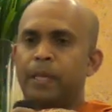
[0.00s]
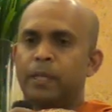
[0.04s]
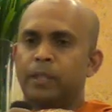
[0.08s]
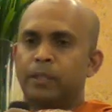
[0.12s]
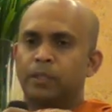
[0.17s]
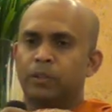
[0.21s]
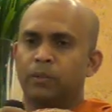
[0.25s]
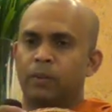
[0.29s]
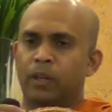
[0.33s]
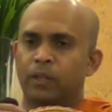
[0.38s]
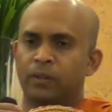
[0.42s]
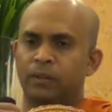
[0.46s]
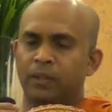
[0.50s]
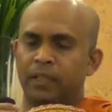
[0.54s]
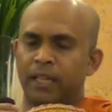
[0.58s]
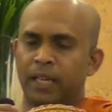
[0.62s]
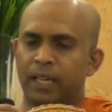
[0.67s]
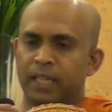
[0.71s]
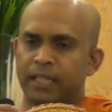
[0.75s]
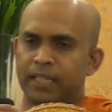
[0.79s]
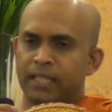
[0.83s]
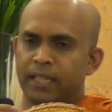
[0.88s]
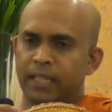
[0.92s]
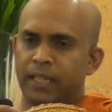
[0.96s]
So what we're
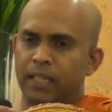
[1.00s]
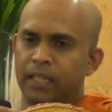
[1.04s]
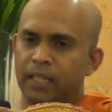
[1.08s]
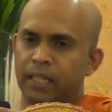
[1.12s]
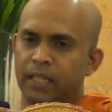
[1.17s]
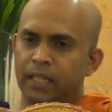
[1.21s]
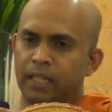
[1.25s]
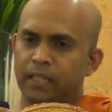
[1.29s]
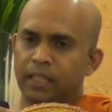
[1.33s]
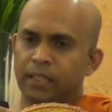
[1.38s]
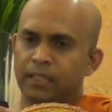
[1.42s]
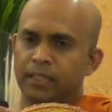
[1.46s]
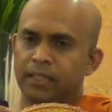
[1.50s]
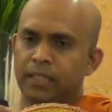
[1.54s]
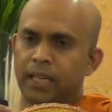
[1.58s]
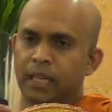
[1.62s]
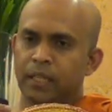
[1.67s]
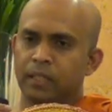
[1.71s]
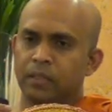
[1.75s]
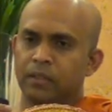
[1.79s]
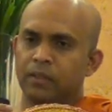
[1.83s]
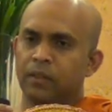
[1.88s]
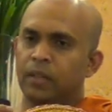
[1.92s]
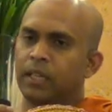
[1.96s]
really seeing here is
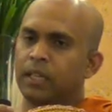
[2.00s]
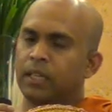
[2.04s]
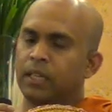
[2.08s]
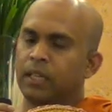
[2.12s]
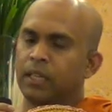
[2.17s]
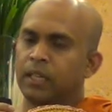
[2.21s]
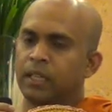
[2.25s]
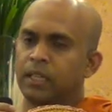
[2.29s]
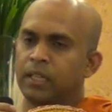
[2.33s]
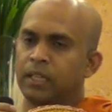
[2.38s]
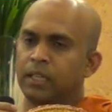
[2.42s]
actually